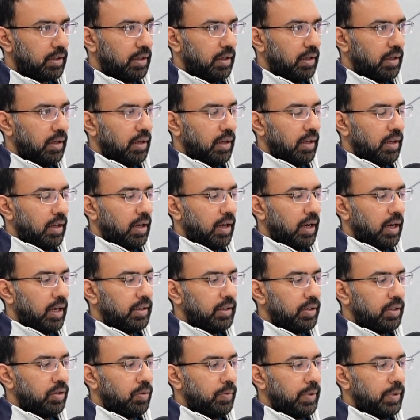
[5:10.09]
And
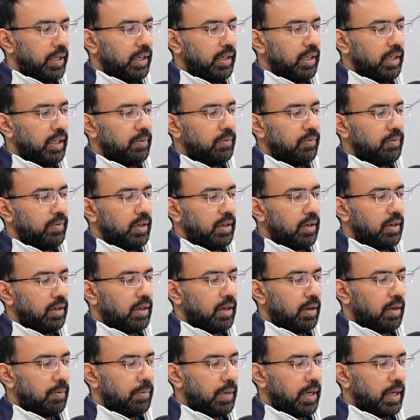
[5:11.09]
the domain name will
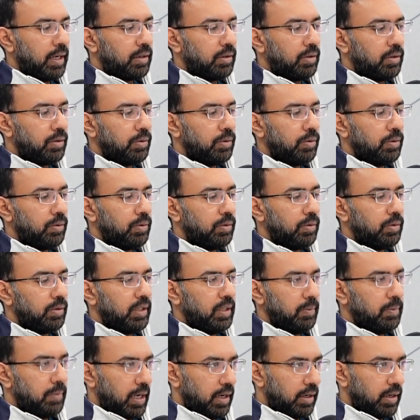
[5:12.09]
come back to
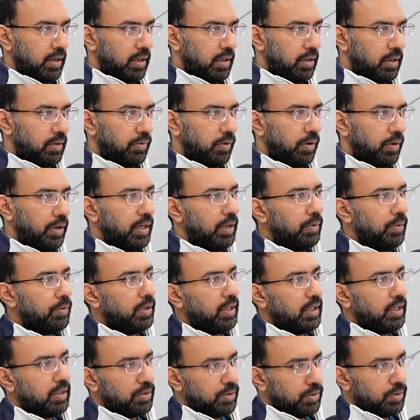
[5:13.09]
the market for
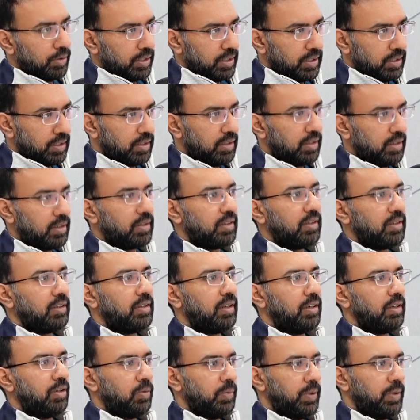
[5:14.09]
anyone else to register
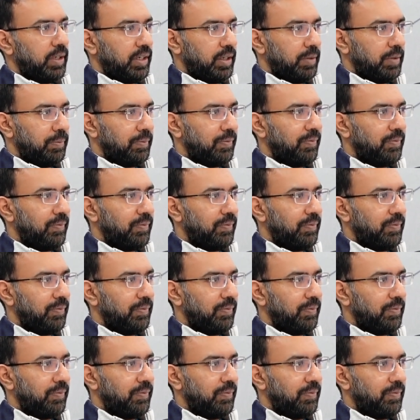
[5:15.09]
that domain name.